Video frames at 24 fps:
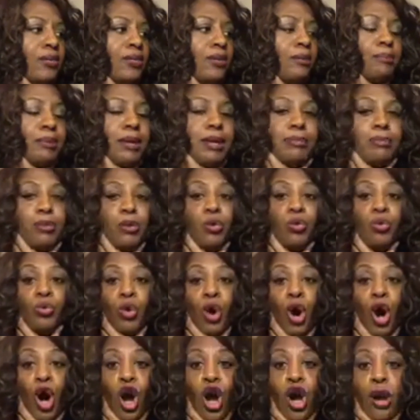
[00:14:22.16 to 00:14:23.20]
people who
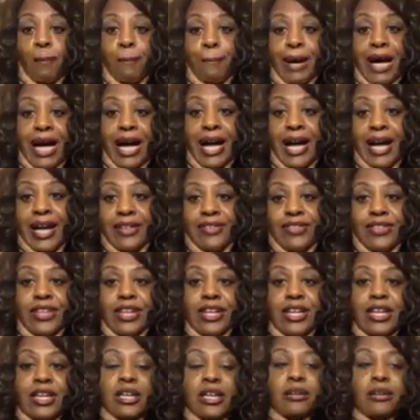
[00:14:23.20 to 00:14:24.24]
are buying
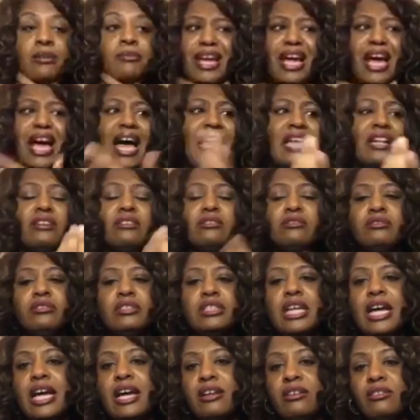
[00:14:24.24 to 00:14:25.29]
them, I don't
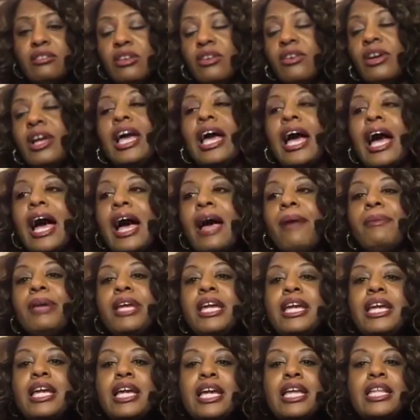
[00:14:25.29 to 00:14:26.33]
know. I
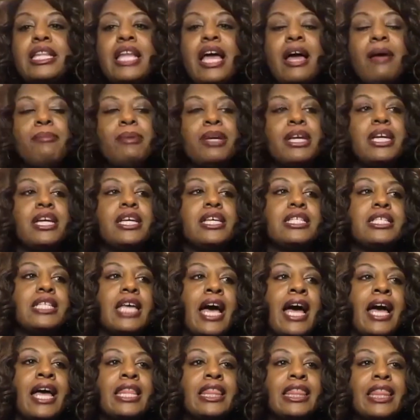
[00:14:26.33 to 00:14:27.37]
mean, not because
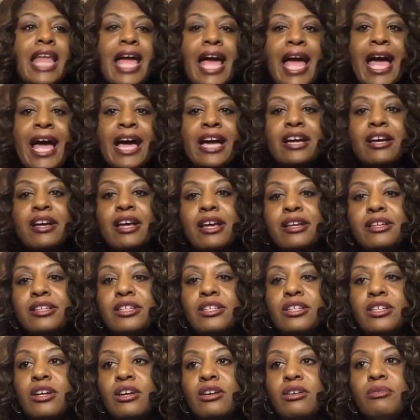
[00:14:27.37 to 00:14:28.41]
I lack,
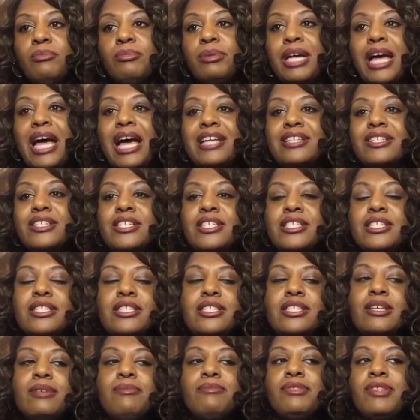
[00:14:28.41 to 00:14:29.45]
you know, but
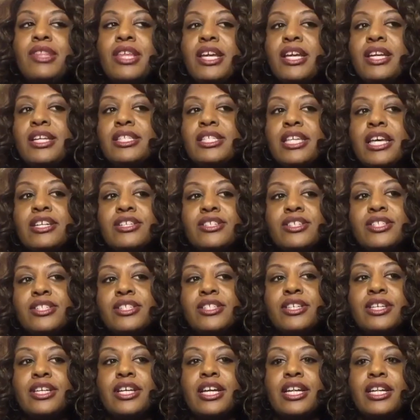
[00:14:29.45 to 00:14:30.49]
some things I just
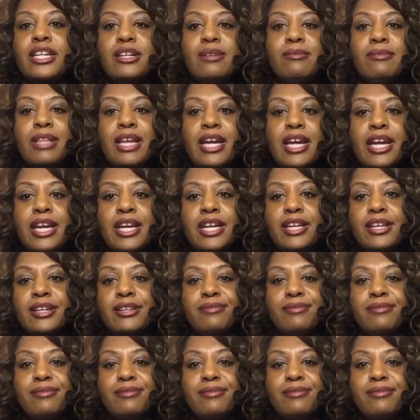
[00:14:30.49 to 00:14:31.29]
look at and I'm like,